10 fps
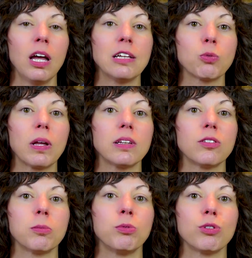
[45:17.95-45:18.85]
as well
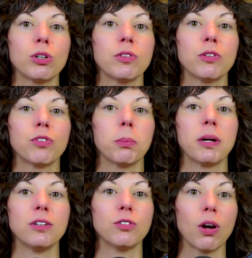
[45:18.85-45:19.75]
as observe it from
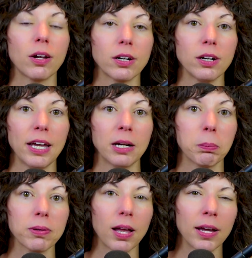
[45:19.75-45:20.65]
my daughter and
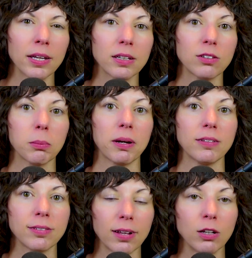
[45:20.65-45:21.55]
applying it to
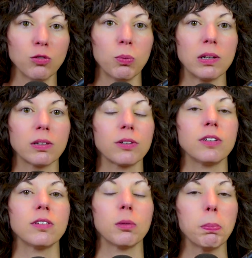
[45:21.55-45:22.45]
myself while
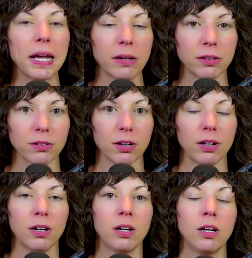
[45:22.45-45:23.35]
learning to parent
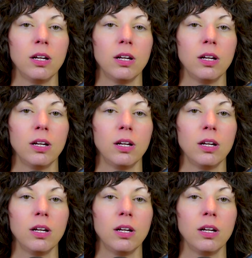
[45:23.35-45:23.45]
her.